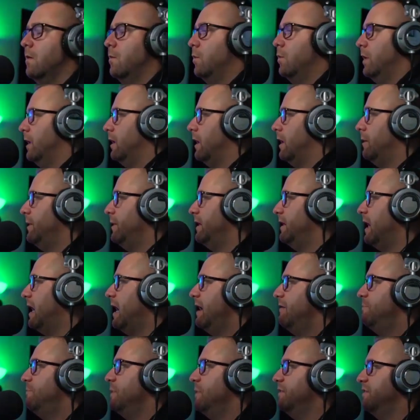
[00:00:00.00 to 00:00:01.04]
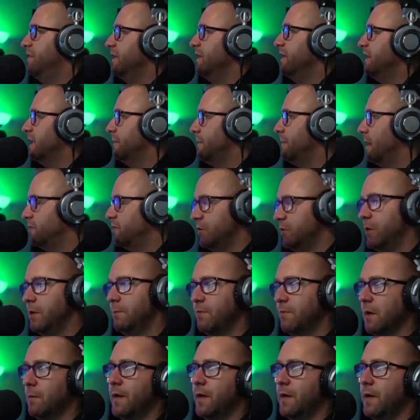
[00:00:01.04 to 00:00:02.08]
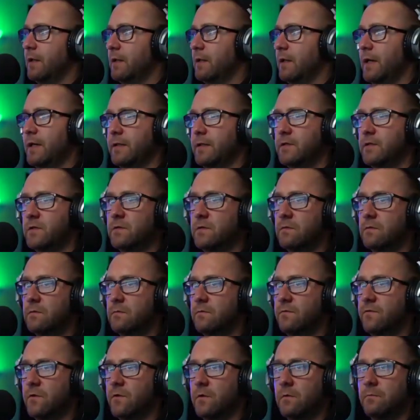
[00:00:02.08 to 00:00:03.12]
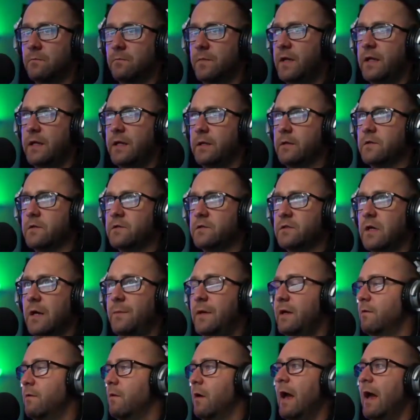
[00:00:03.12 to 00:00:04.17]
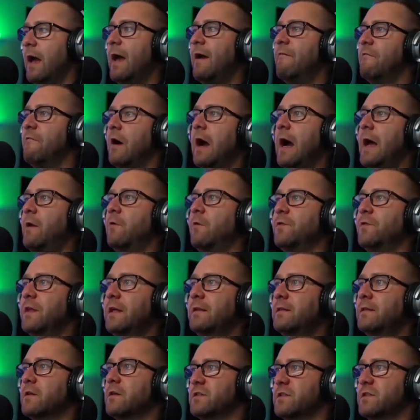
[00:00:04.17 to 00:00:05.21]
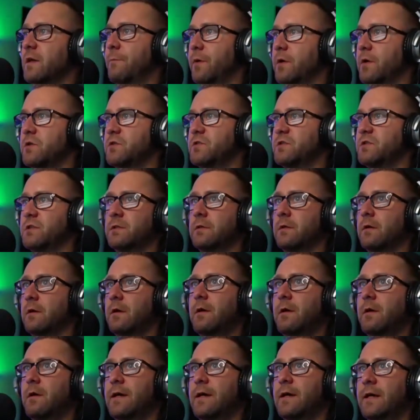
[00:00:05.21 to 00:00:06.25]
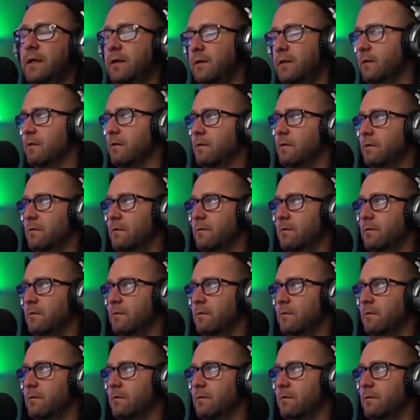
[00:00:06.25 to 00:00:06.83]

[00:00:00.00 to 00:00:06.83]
Well, I mean, I've been thinking about doing permanent lights for many years. I mean, I don't think there's a person in